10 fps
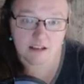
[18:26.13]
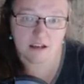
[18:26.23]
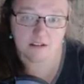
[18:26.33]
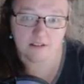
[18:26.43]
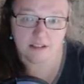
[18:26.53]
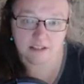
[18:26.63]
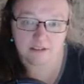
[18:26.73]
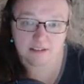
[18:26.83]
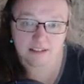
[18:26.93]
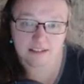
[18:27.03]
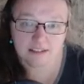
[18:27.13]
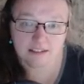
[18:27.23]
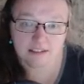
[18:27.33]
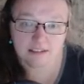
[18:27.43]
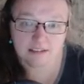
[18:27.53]
Okay, you can see
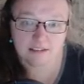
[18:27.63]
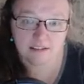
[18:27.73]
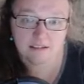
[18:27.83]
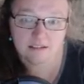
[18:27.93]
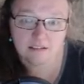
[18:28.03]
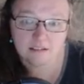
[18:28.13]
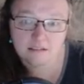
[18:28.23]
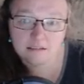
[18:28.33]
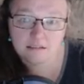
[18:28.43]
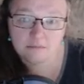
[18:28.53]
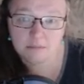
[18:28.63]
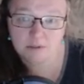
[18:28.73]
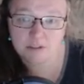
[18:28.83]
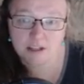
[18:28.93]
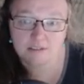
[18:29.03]
this
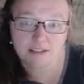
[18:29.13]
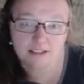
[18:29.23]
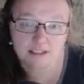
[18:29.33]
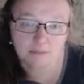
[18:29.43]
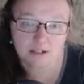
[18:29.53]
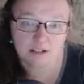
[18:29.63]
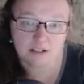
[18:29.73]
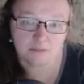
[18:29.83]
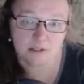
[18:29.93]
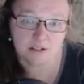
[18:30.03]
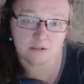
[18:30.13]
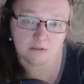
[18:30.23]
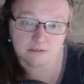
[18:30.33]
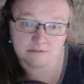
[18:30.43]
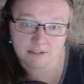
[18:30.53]
most obviously in marriage, and marriage
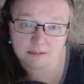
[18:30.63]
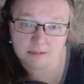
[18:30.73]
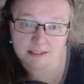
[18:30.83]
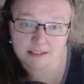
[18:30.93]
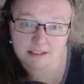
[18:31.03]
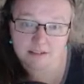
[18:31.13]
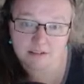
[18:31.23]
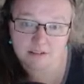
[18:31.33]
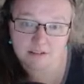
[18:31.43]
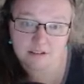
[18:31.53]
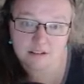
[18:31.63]
joined families together.